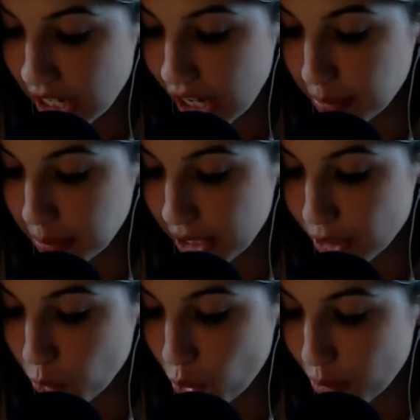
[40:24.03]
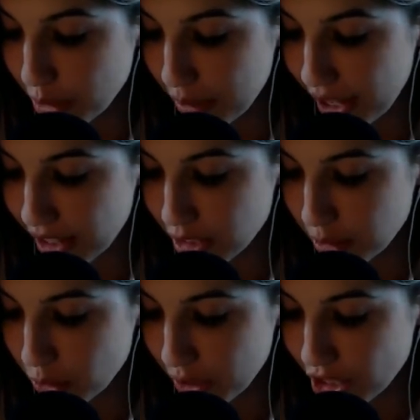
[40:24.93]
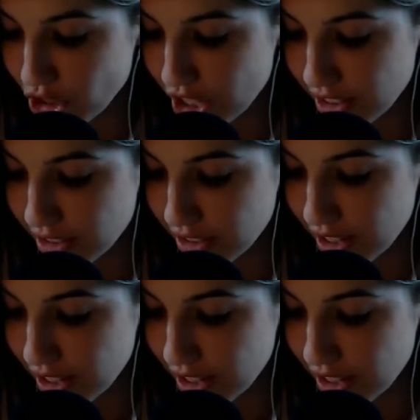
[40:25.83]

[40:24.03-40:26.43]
had placed warming pans between the sheets.